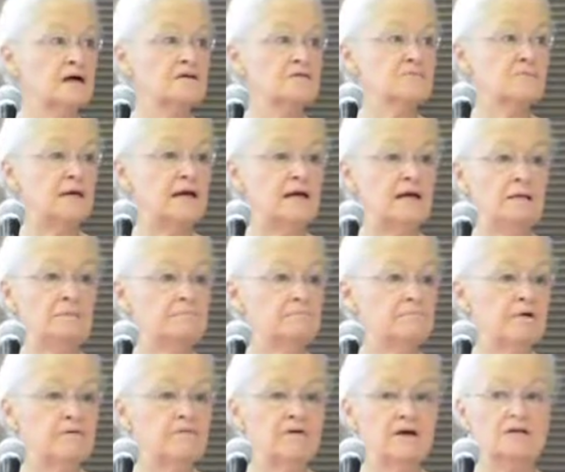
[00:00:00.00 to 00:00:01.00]
as many
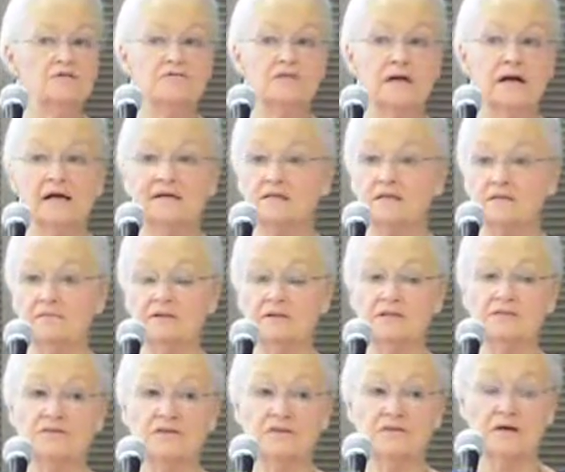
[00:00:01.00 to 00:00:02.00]
events and
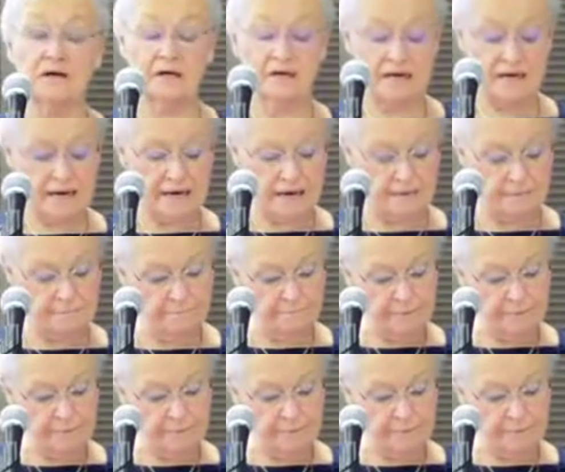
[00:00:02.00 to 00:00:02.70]
activities as I can.